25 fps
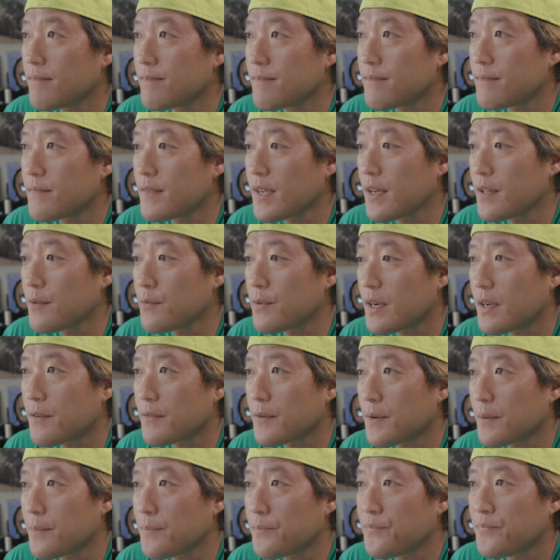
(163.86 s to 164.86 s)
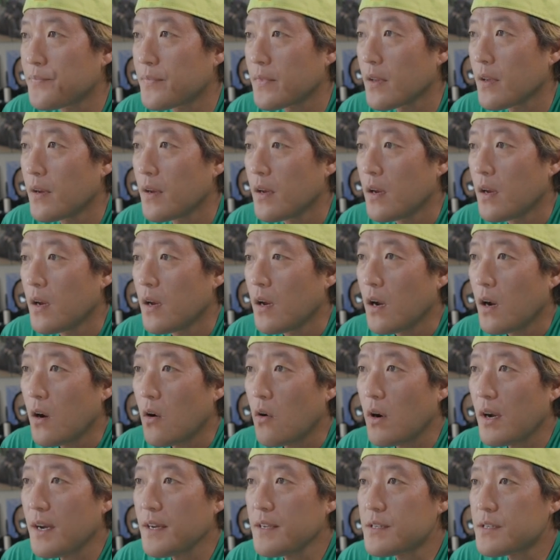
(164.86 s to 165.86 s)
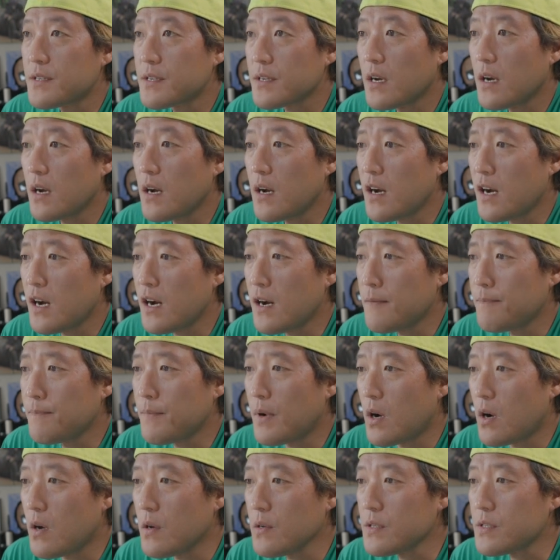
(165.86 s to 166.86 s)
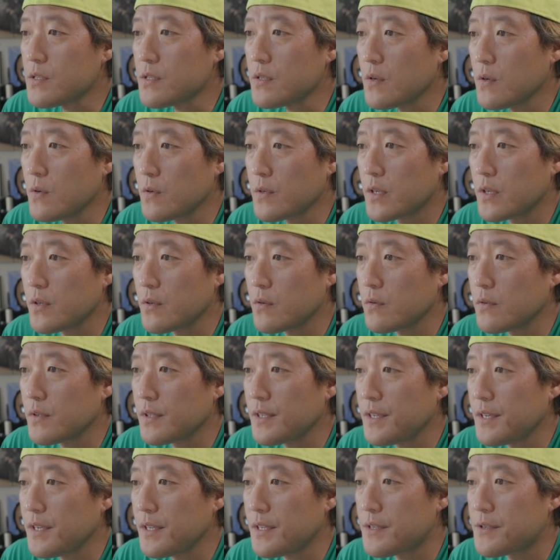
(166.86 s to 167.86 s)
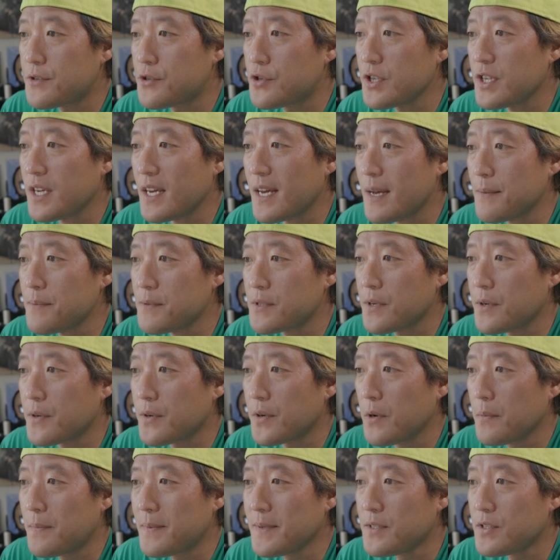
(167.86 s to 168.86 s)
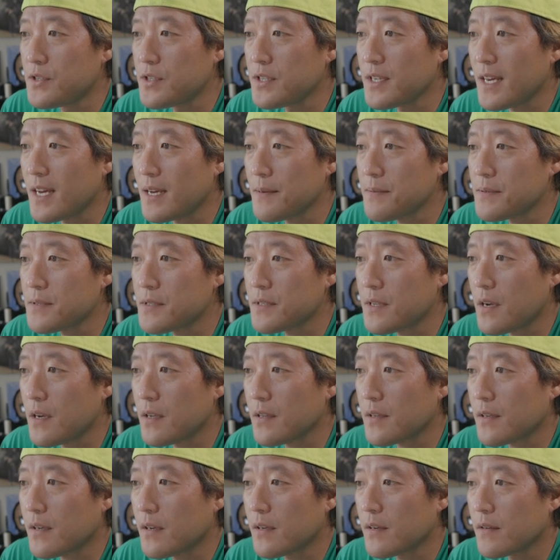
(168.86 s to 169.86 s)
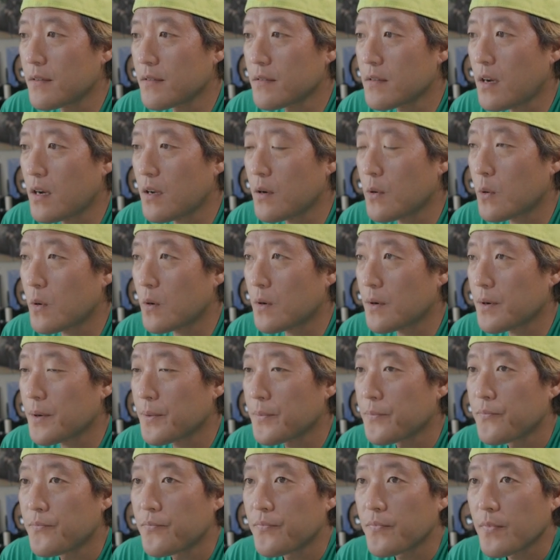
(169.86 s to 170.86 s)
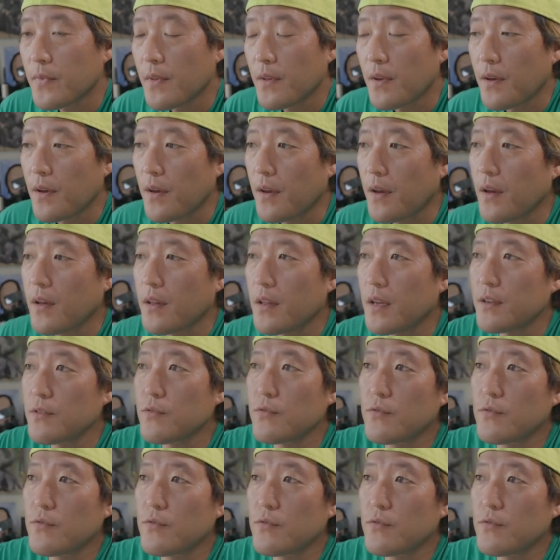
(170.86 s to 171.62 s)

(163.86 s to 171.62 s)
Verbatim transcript: ten, whatever. Alright, um, also you'll need GApps. Go to open gaps dot org. And I do